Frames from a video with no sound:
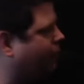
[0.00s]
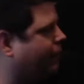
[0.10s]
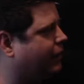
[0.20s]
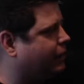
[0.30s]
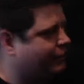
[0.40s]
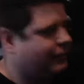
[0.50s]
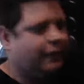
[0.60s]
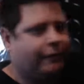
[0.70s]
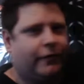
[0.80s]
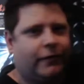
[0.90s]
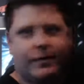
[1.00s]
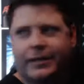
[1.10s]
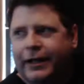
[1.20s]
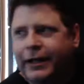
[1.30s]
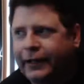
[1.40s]
magic stuff? Of course,
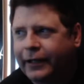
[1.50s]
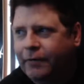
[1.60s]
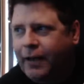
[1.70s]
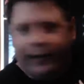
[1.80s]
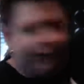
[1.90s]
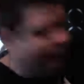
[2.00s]
they got the Commander